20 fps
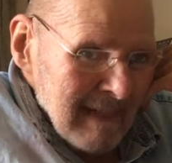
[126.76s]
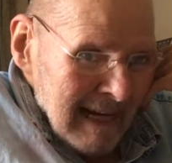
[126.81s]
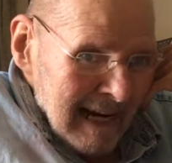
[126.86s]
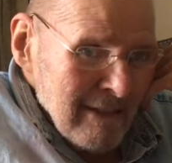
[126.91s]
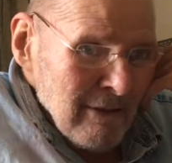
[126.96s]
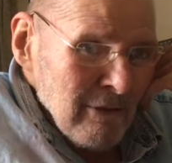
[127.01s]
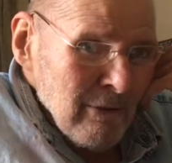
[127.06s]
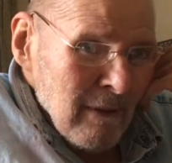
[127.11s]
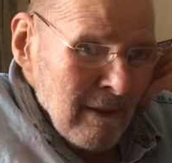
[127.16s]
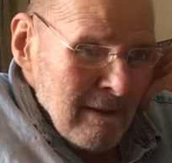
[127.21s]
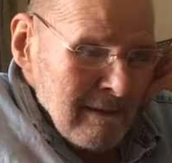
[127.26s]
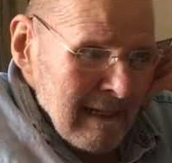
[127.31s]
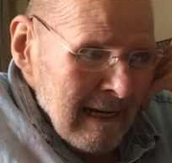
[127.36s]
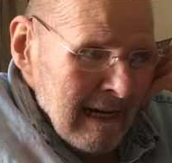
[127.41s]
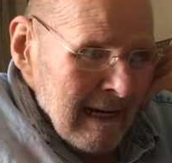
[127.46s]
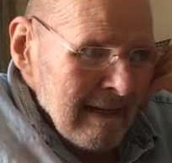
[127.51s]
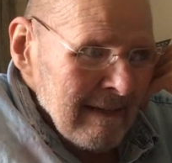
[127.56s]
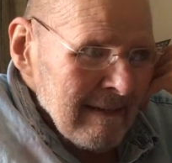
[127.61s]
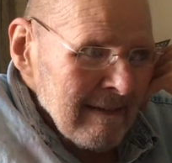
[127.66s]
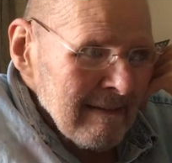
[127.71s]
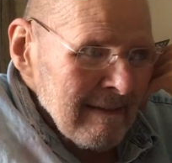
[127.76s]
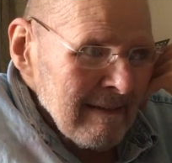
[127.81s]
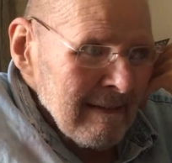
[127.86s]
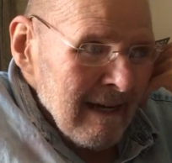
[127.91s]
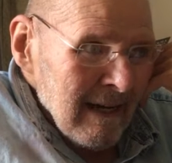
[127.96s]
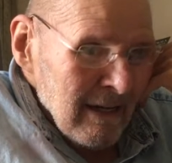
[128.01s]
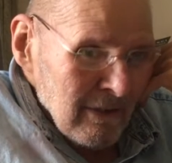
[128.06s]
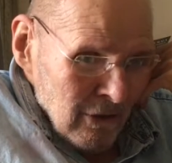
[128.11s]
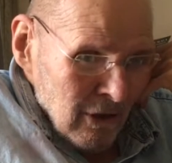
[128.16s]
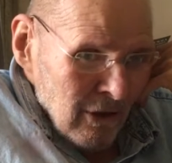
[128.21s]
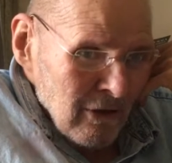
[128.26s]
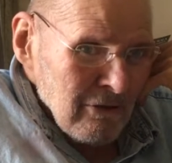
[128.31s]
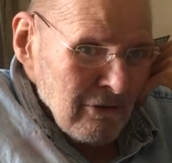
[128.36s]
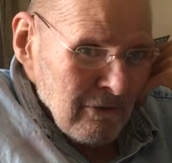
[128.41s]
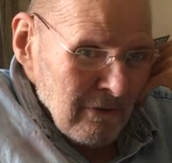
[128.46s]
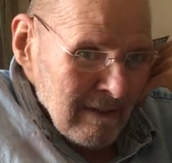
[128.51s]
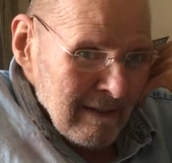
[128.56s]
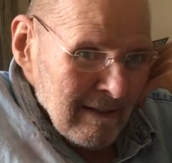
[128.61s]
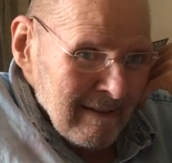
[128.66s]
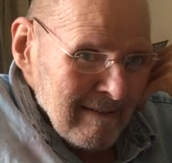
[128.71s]
I knew one guy,
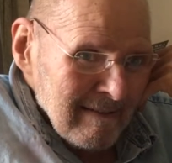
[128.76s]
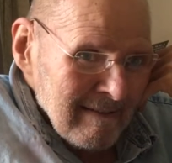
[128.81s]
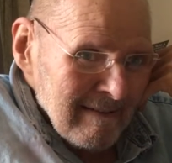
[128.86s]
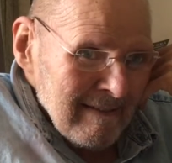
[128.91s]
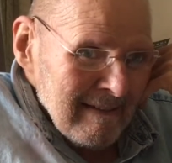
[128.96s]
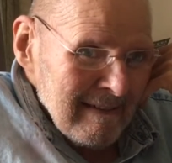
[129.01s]
Austrian.